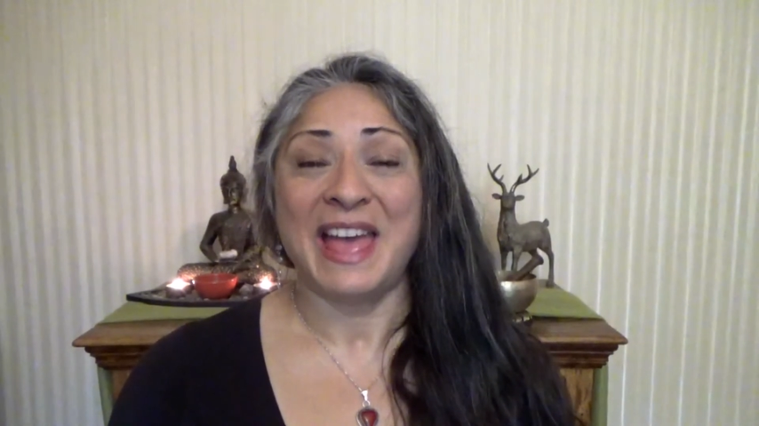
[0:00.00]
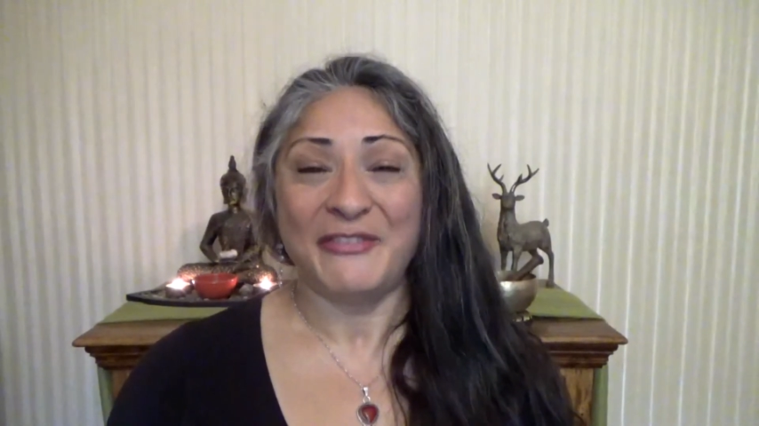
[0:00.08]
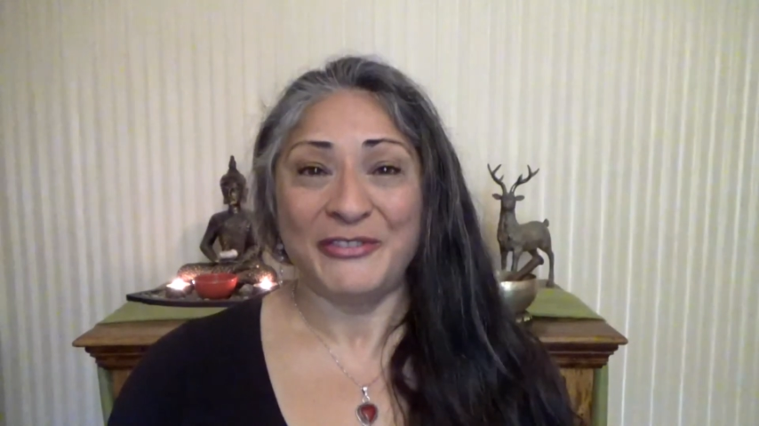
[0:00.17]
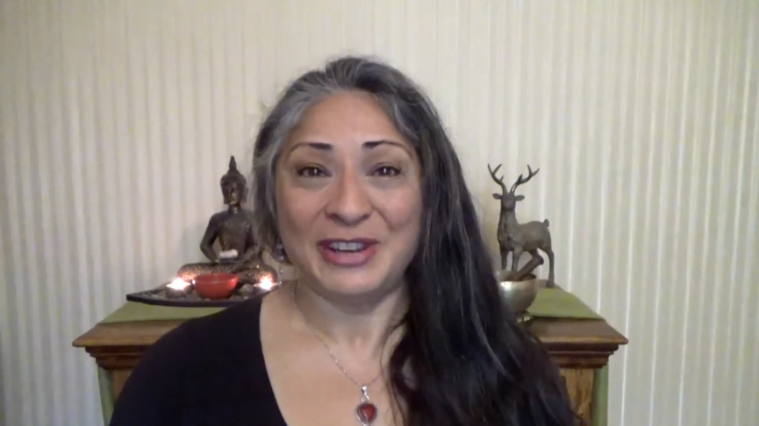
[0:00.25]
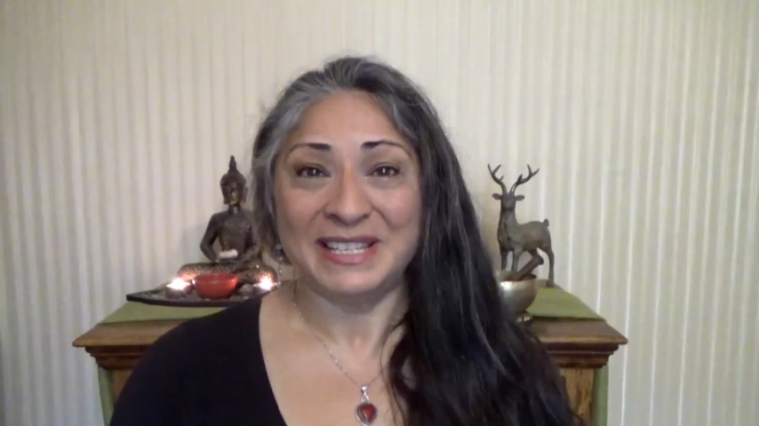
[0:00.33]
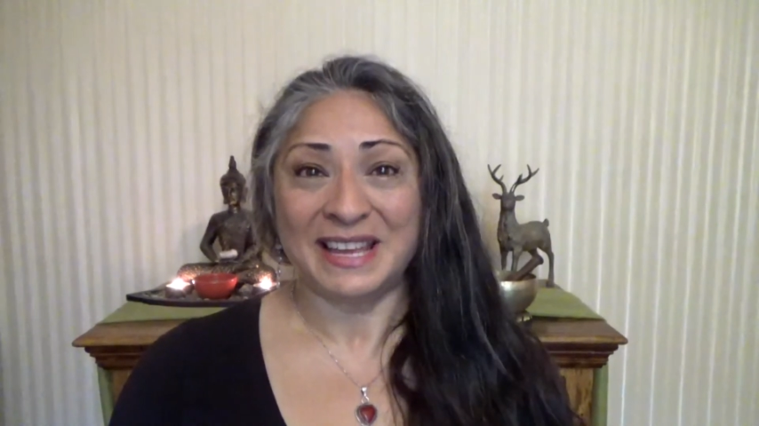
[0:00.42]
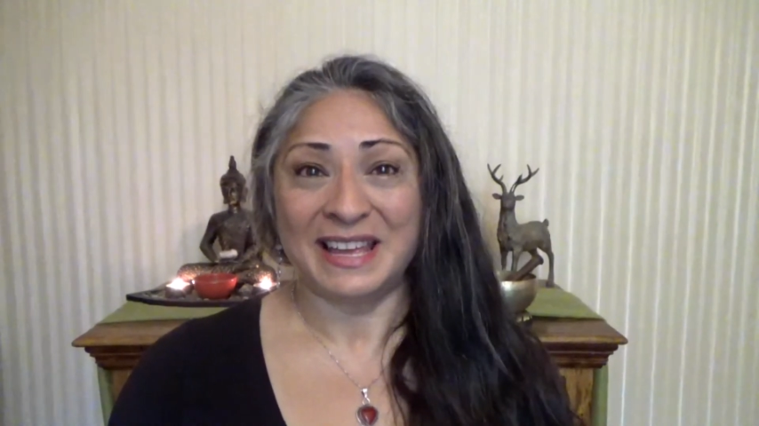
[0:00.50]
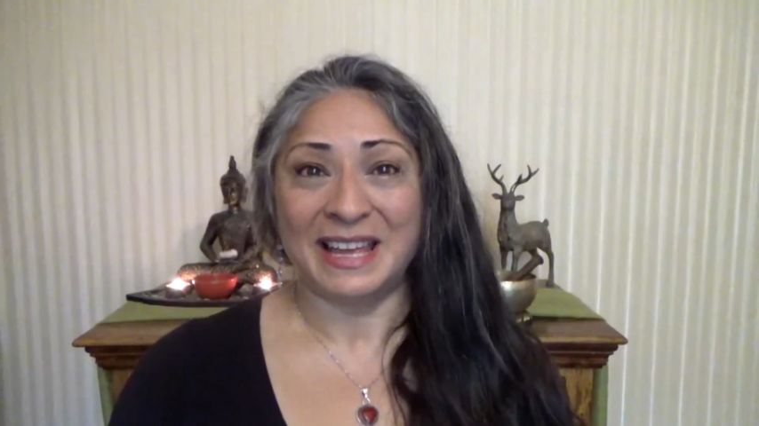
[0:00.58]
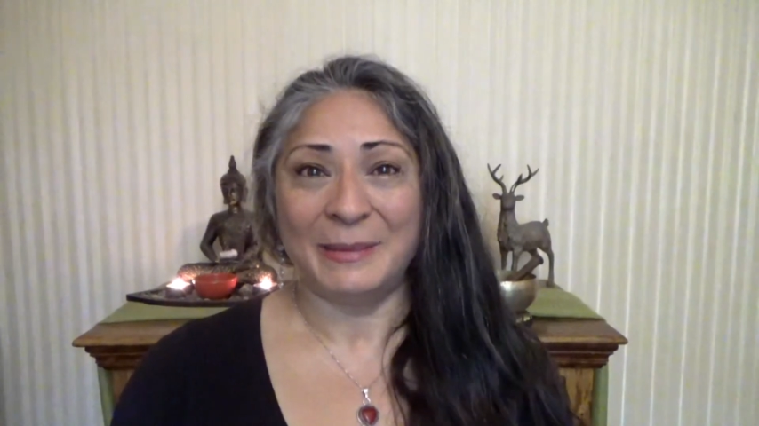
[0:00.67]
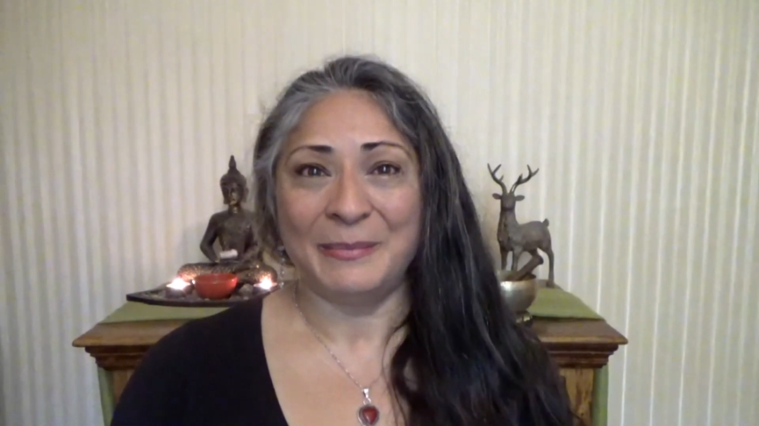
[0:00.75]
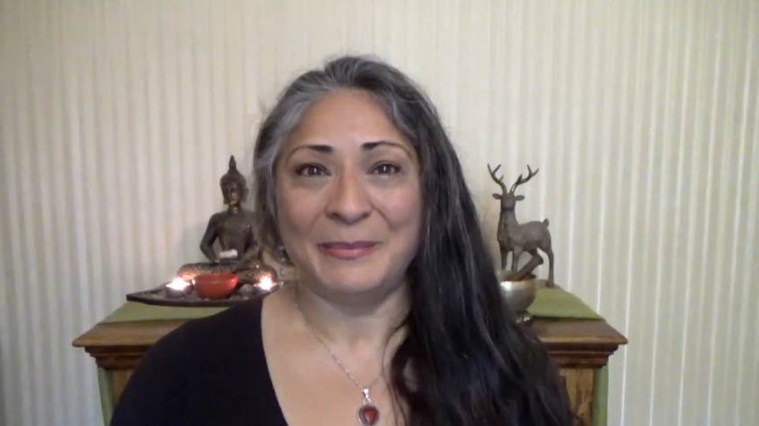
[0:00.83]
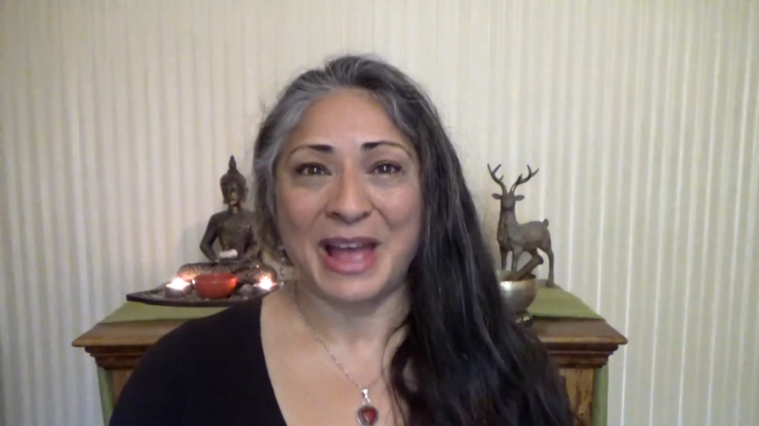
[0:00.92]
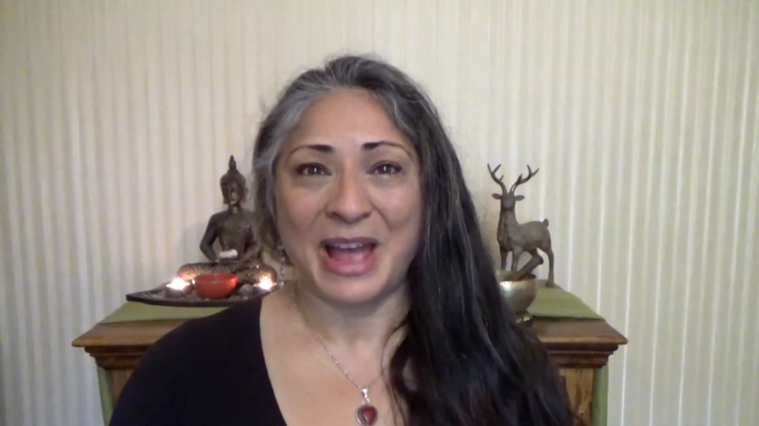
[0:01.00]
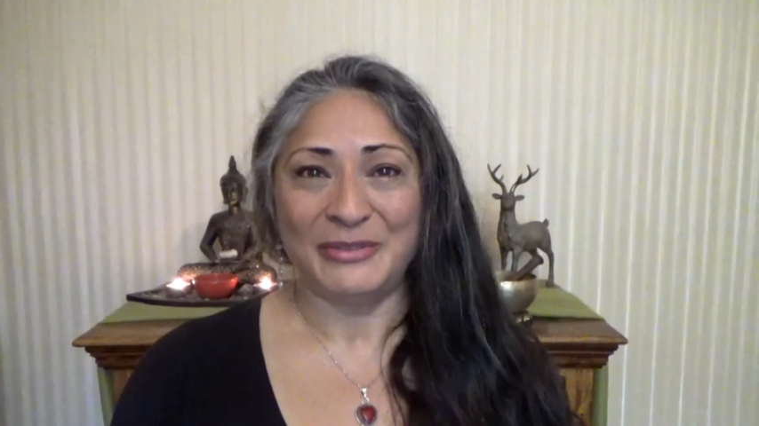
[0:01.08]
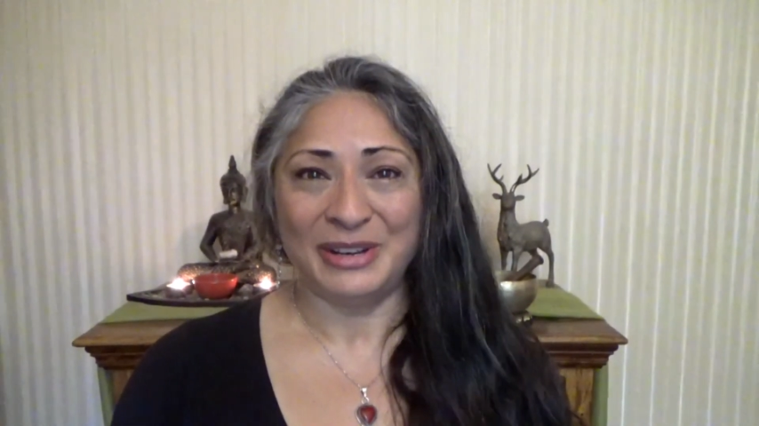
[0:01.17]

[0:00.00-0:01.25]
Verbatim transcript: every time I